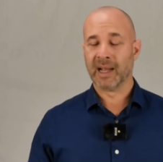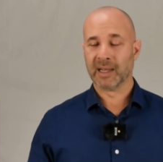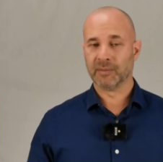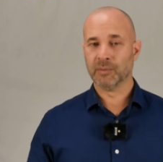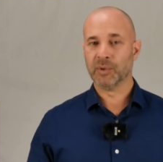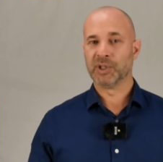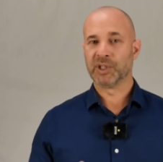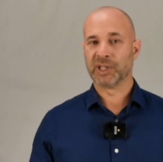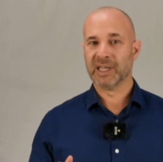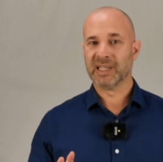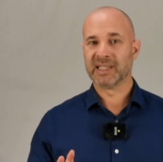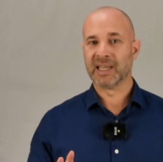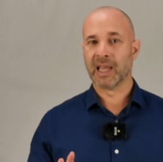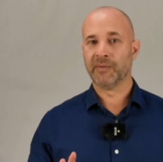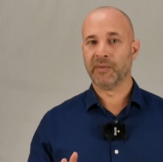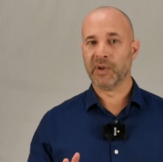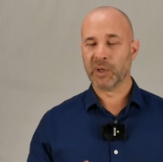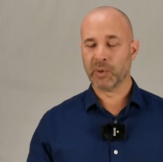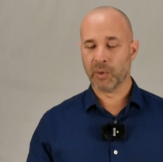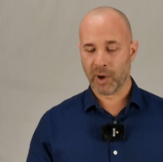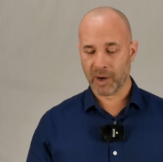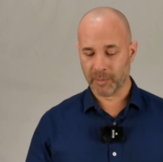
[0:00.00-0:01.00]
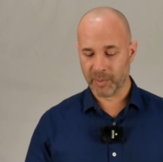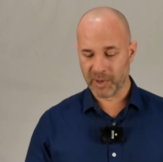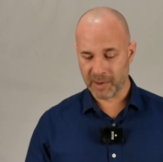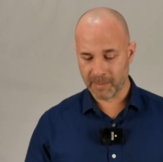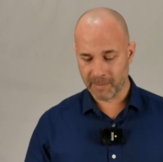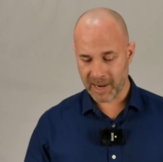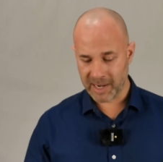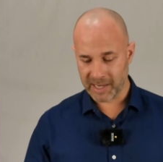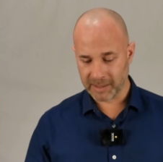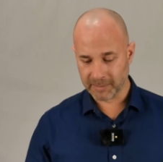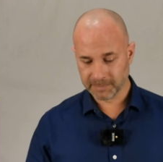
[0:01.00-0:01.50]
which can save you quite a bit of
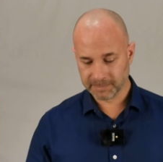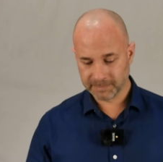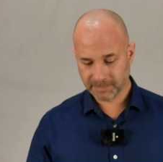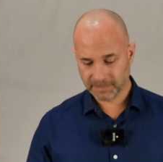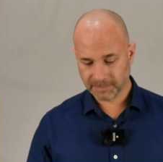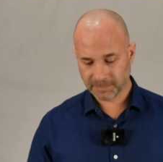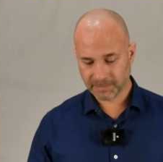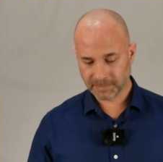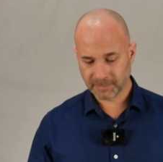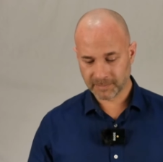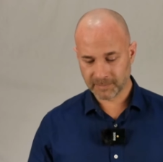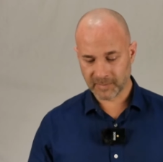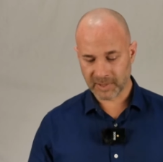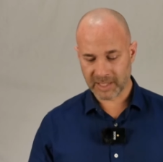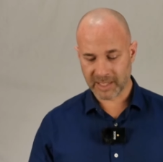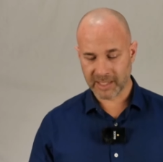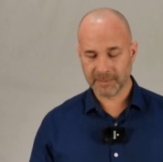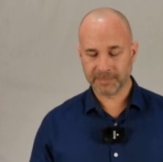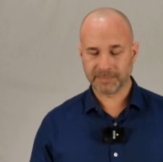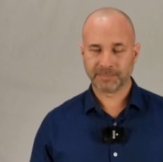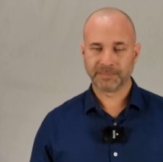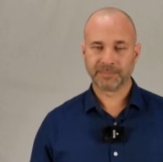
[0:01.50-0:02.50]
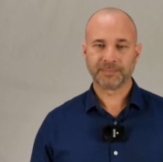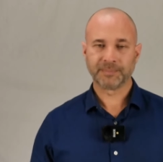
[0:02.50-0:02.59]
money. Okay.